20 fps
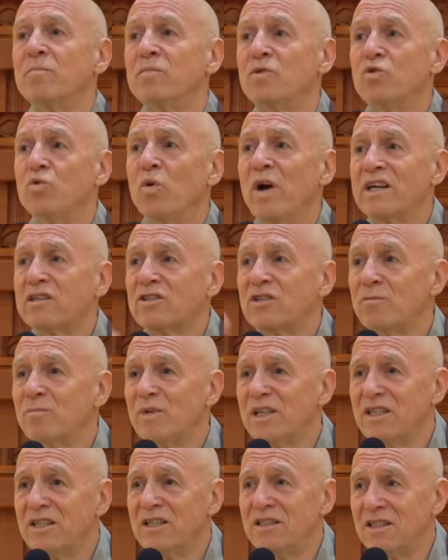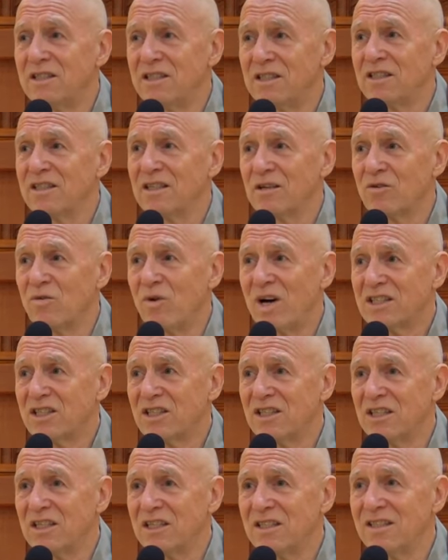you ask somebody a
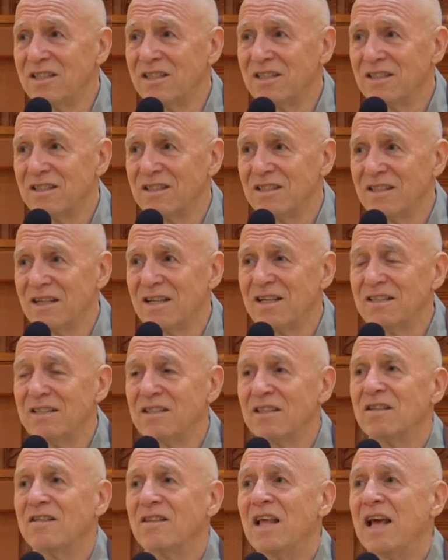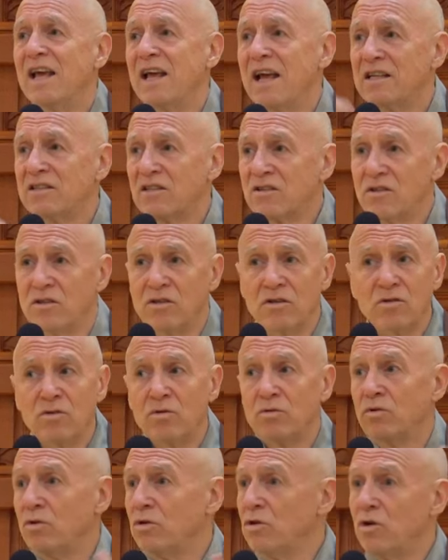question, they answer
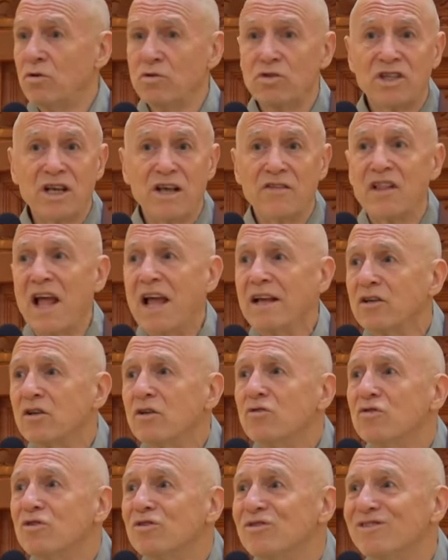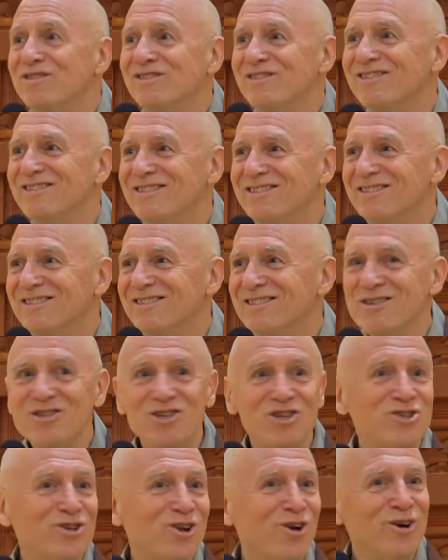you, you don't say thank you. You
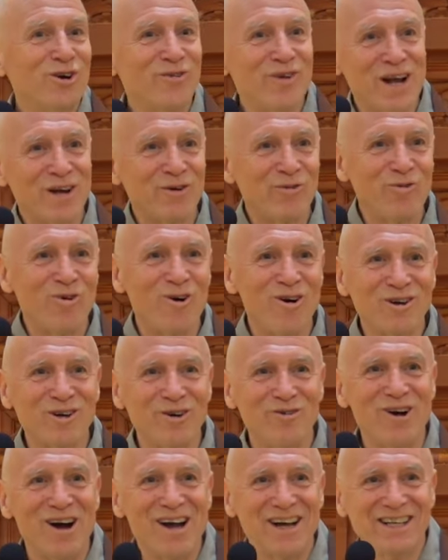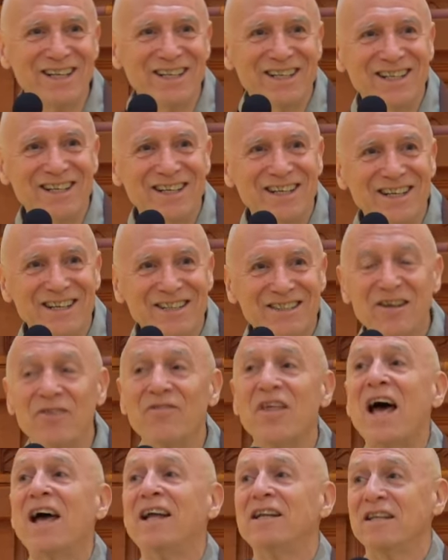just turn around and walk away. So
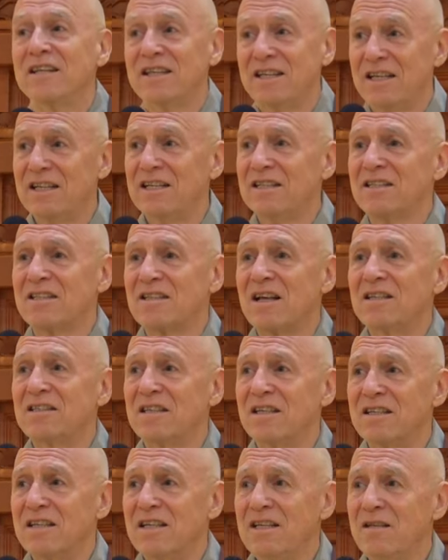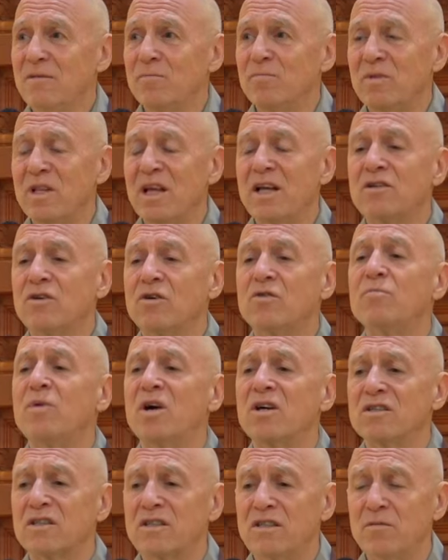that hit Sansanim. Then
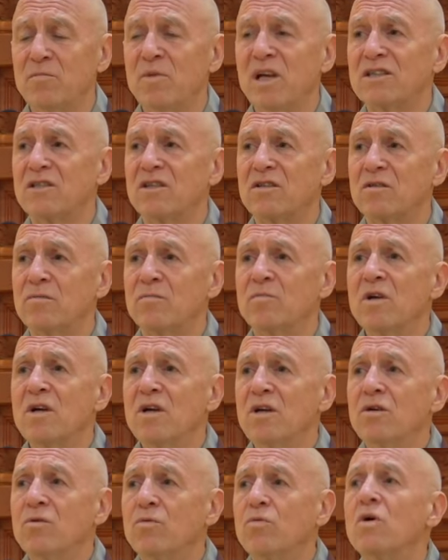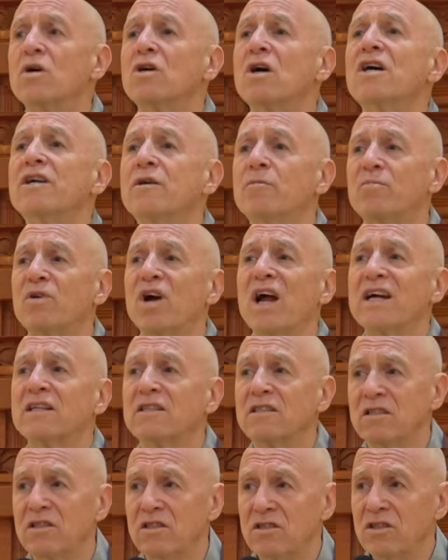Kobong Sanim asked him, what kind of
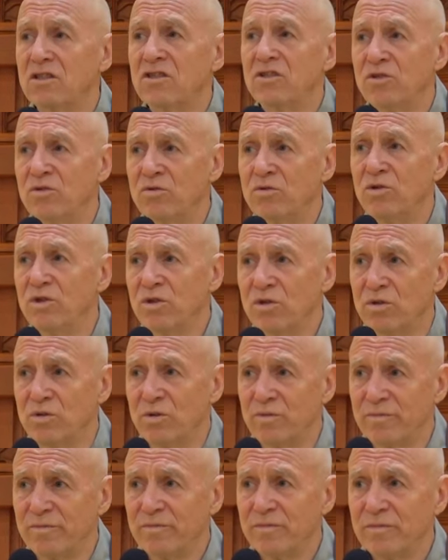practice did you do?